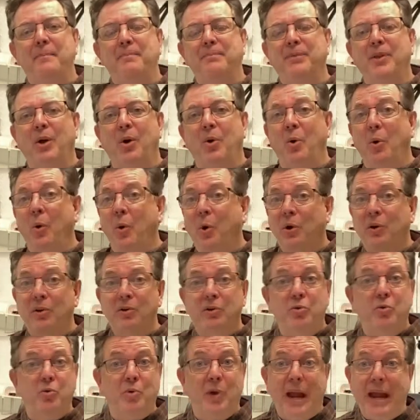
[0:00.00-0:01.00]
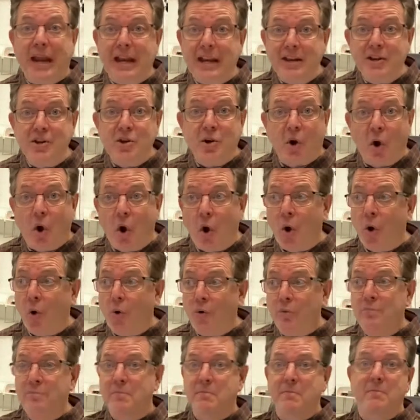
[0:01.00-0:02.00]
or creating your
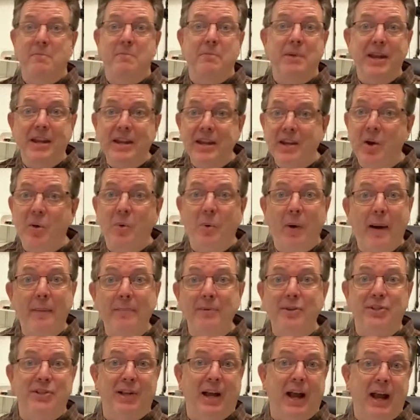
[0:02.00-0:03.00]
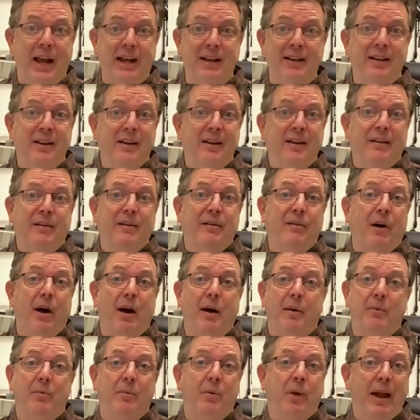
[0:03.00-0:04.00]
own media website,
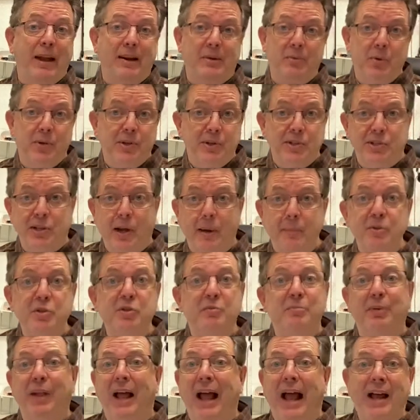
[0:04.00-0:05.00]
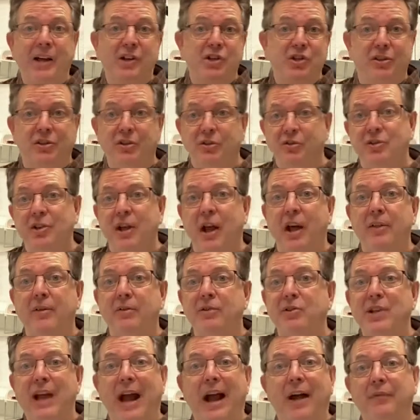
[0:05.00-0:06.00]
like with Subsplash, and there's
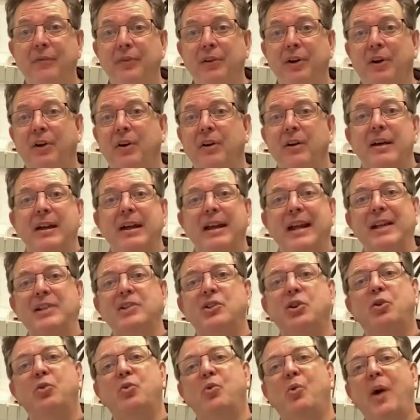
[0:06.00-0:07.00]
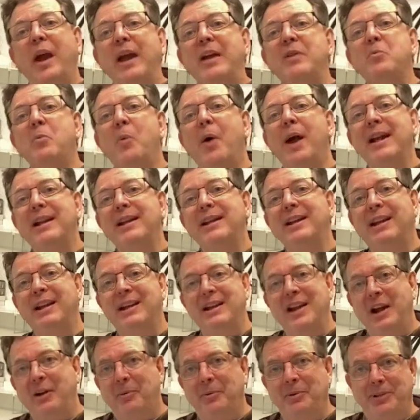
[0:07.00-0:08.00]
others out there, it's a great way to
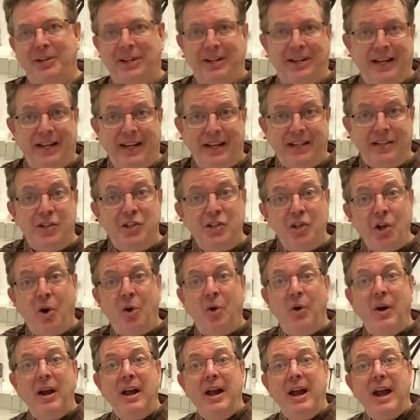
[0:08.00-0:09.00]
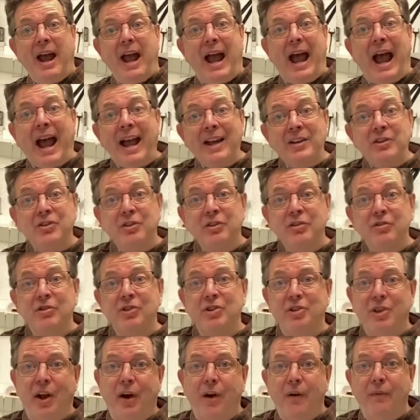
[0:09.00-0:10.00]
connect with the kids. So ask
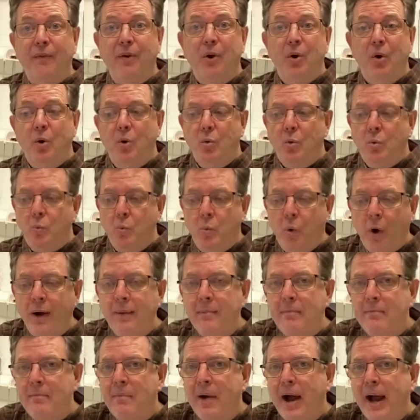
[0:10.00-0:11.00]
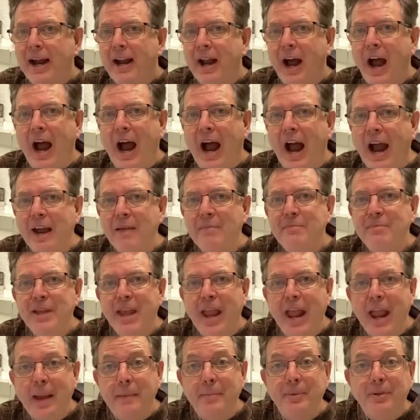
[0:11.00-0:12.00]
yourself, what might I be
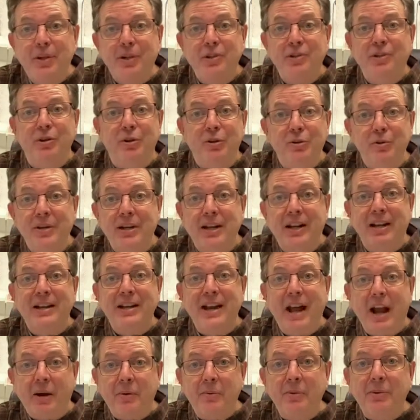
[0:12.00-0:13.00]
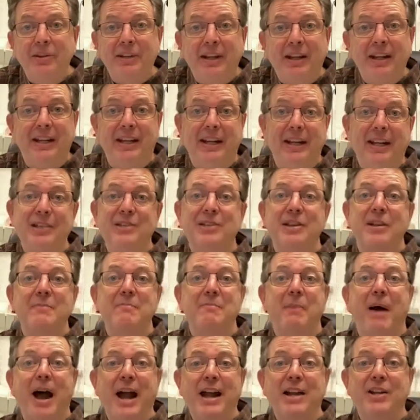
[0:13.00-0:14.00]
able to do to connect with the kids in
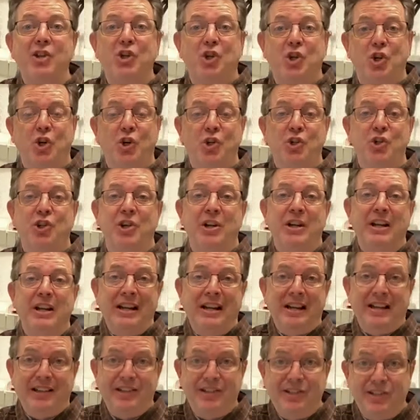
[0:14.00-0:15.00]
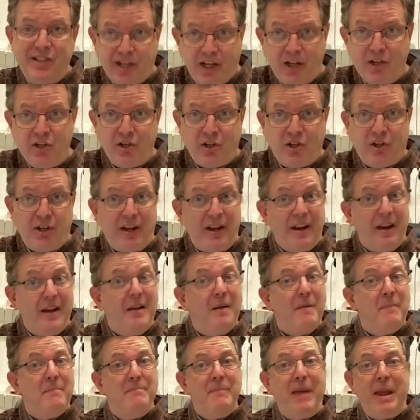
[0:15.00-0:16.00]
my church digitally?
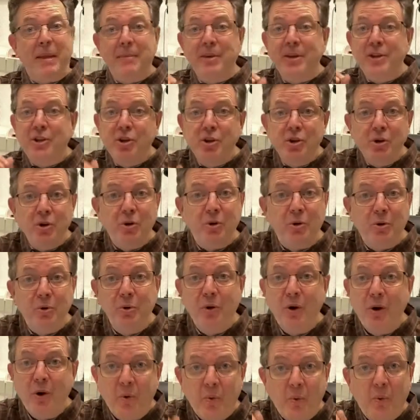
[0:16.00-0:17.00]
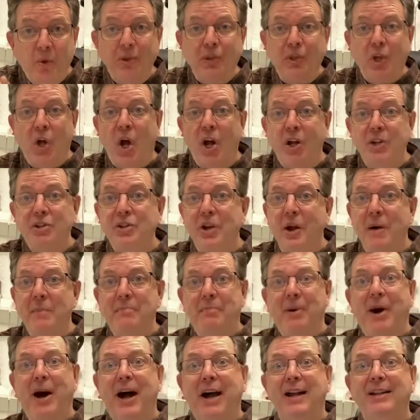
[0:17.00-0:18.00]
Maybe you will launch a
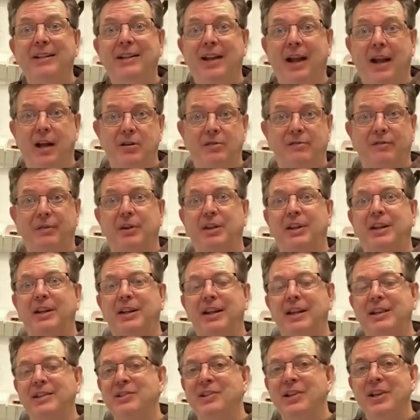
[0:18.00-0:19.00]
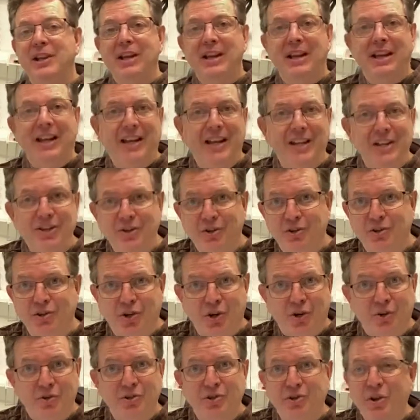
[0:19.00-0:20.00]
podcast for the kids in your
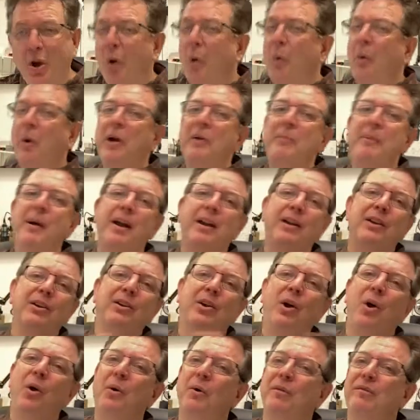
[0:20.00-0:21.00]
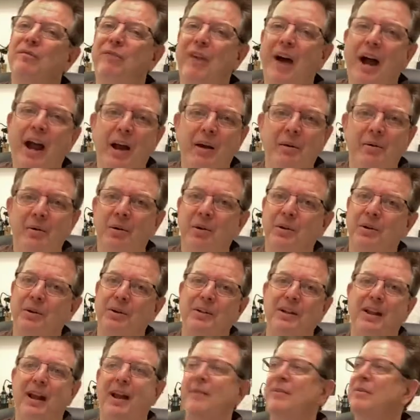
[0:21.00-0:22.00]
church. Don't worry about it going viral
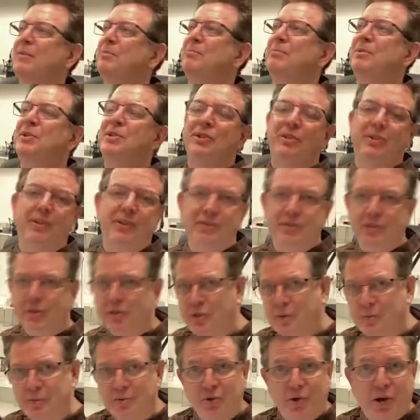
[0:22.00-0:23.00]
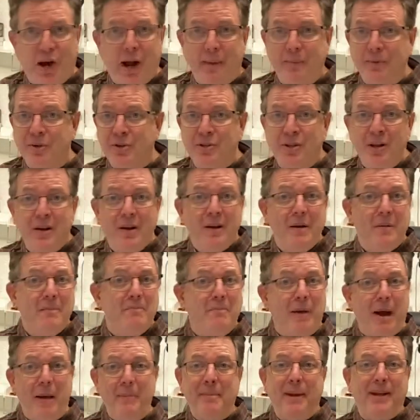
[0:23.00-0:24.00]
and having bazillions of subscribers.
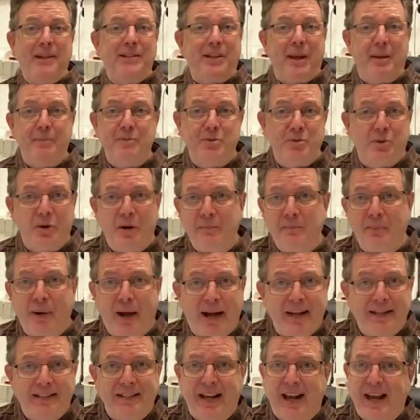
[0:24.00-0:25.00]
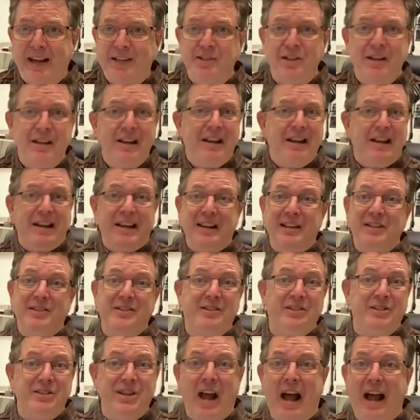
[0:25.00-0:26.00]
My Bedtime Story podcast is
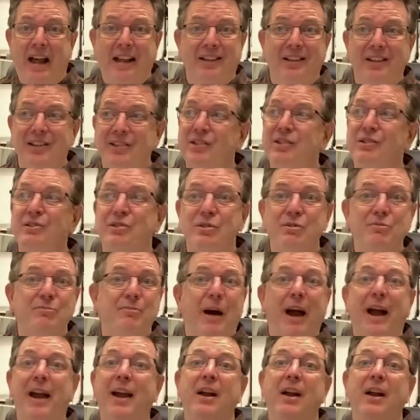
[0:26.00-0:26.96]
not listened to by